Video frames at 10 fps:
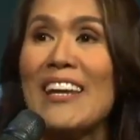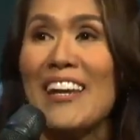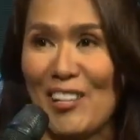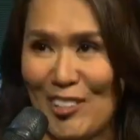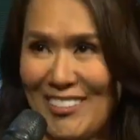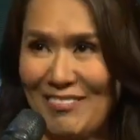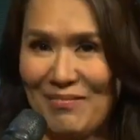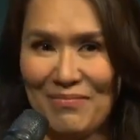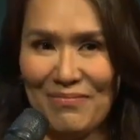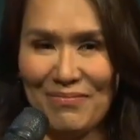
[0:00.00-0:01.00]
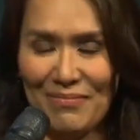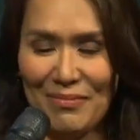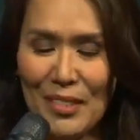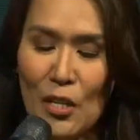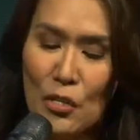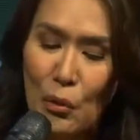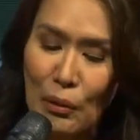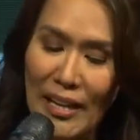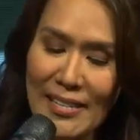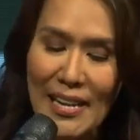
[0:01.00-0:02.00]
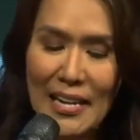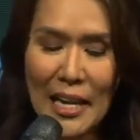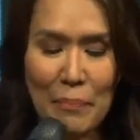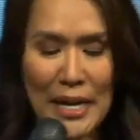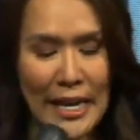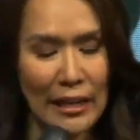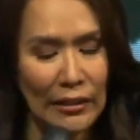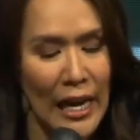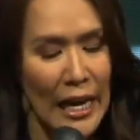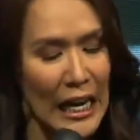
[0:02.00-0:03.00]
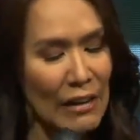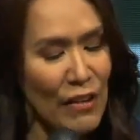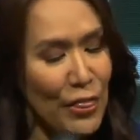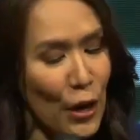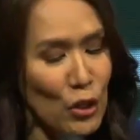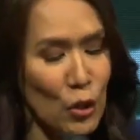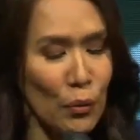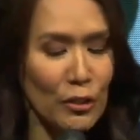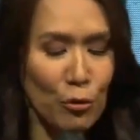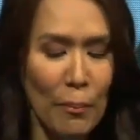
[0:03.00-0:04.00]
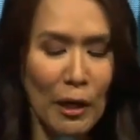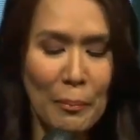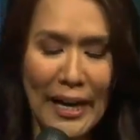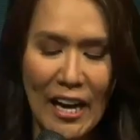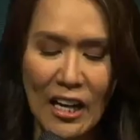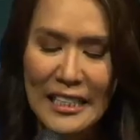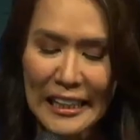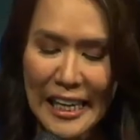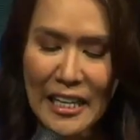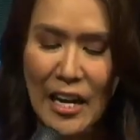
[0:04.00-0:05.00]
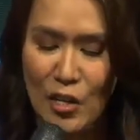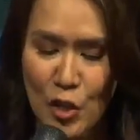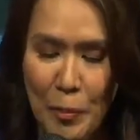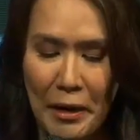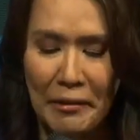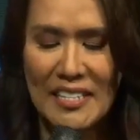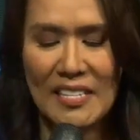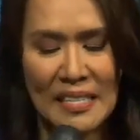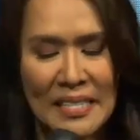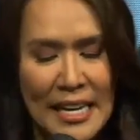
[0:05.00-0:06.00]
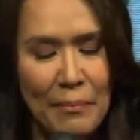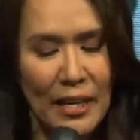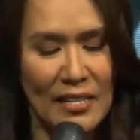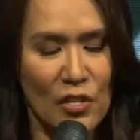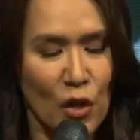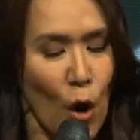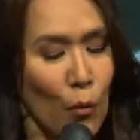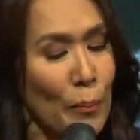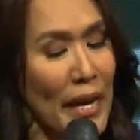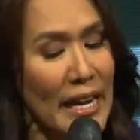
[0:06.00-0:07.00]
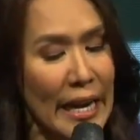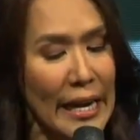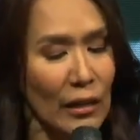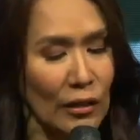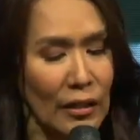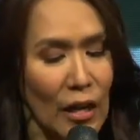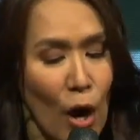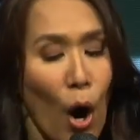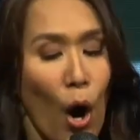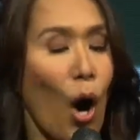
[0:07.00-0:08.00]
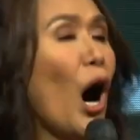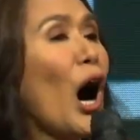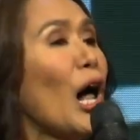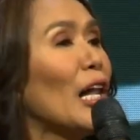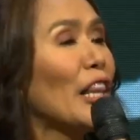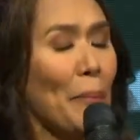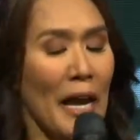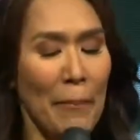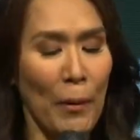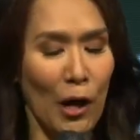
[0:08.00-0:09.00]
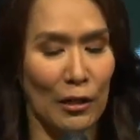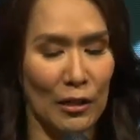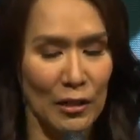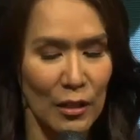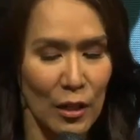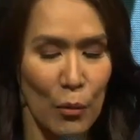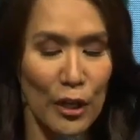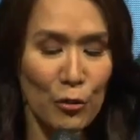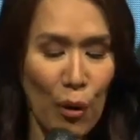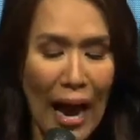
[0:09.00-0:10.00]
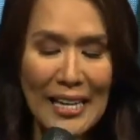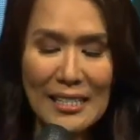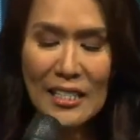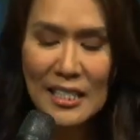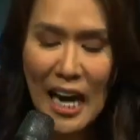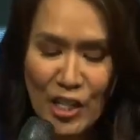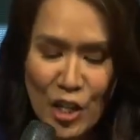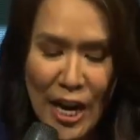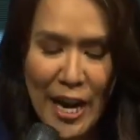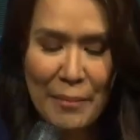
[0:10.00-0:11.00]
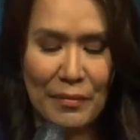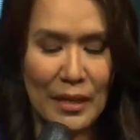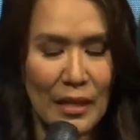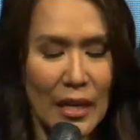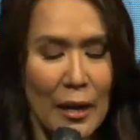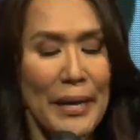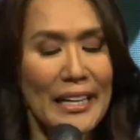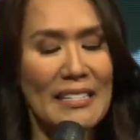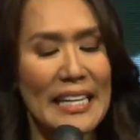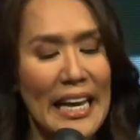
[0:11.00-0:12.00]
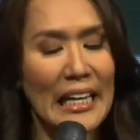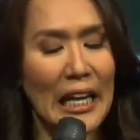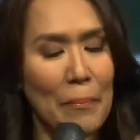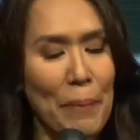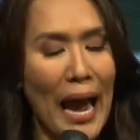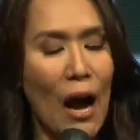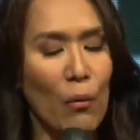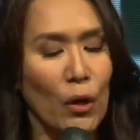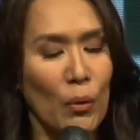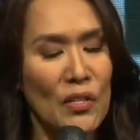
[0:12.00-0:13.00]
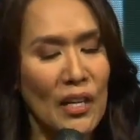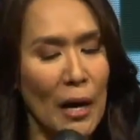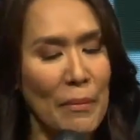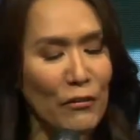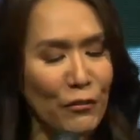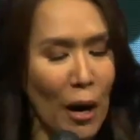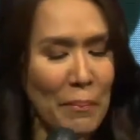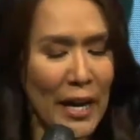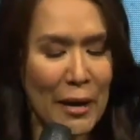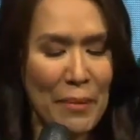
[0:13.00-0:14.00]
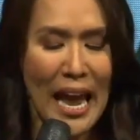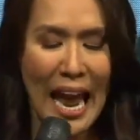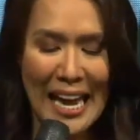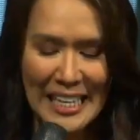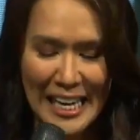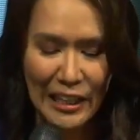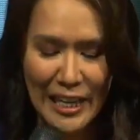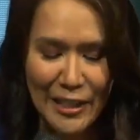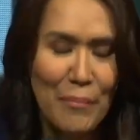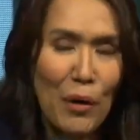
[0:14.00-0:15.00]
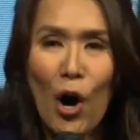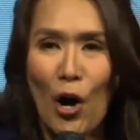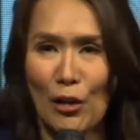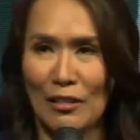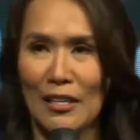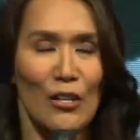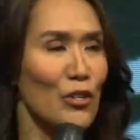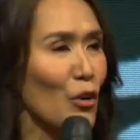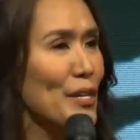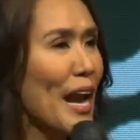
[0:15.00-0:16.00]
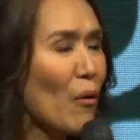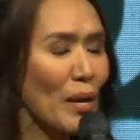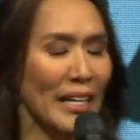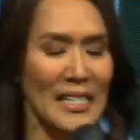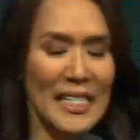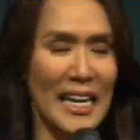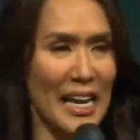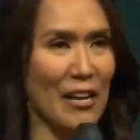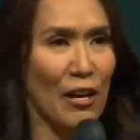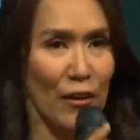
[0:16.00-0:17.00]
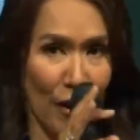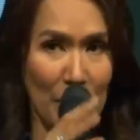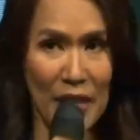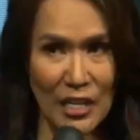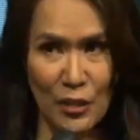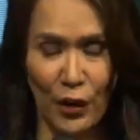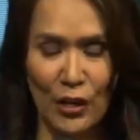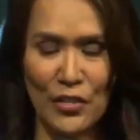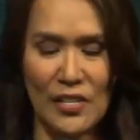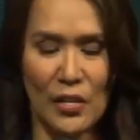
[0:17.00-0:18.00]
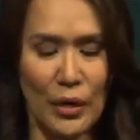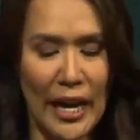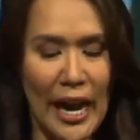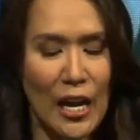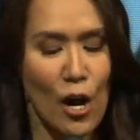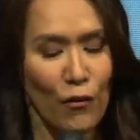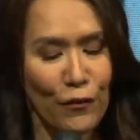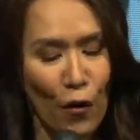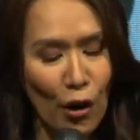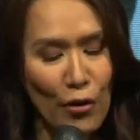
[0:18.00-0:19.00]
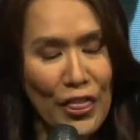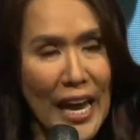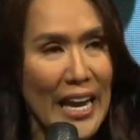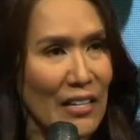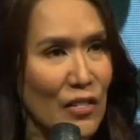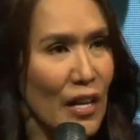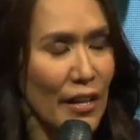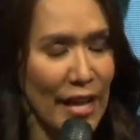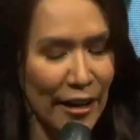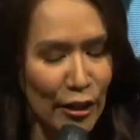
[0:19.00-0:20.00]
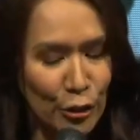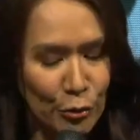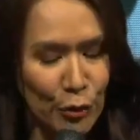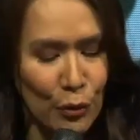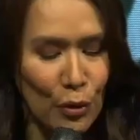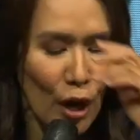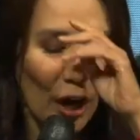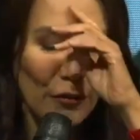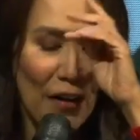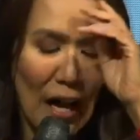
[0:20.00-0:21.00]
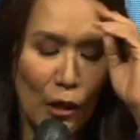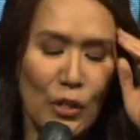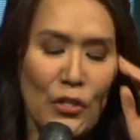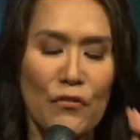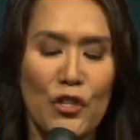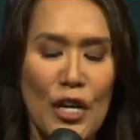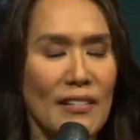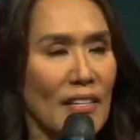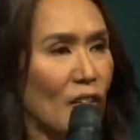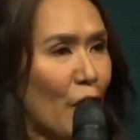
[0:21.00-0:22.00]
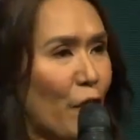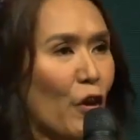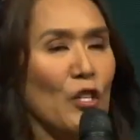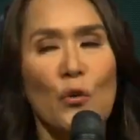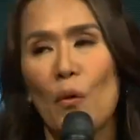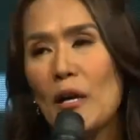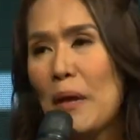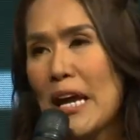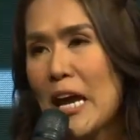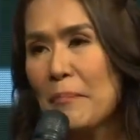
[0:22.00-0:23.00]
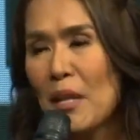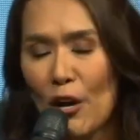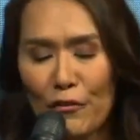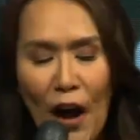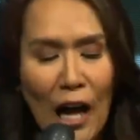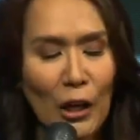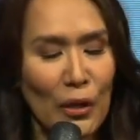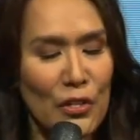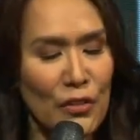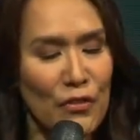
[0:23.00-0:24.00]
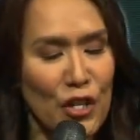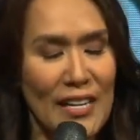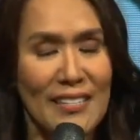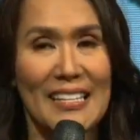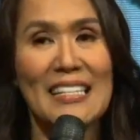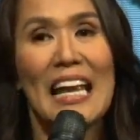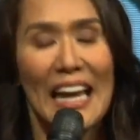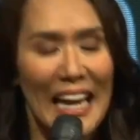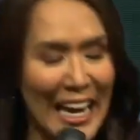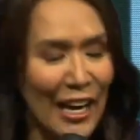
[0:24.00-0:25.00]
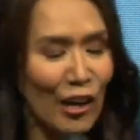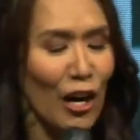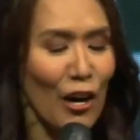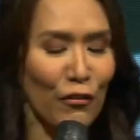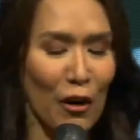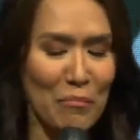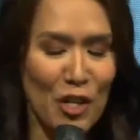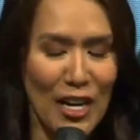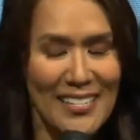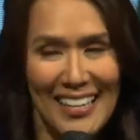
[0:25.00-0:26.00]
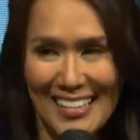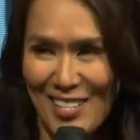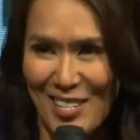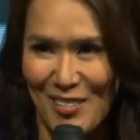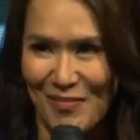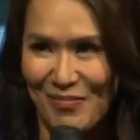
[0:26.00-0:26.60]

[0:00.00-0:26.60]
healed. So listen and be healed. Even those who were troubled by unclean spirits, demons, were being healed. All the people were trying to touch Him because healing power was coming from Him and healing them all. So now we can see from these verses, okay, four things that are true of followers of Jesus. The first one being, followers of Jesus hear from Jesus.